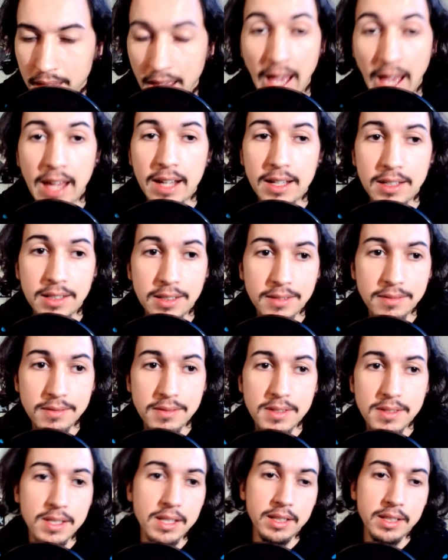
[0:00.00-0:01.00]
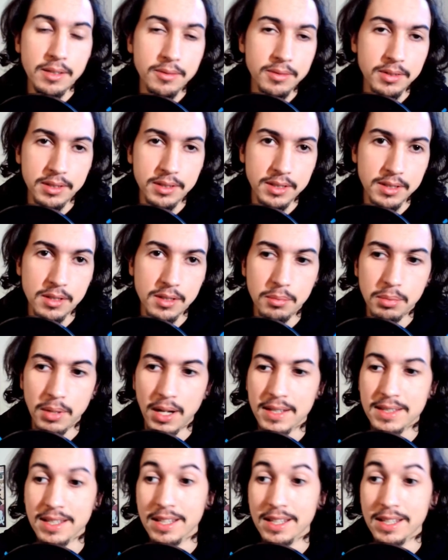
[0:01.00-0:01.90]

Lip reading: added significantly to the price.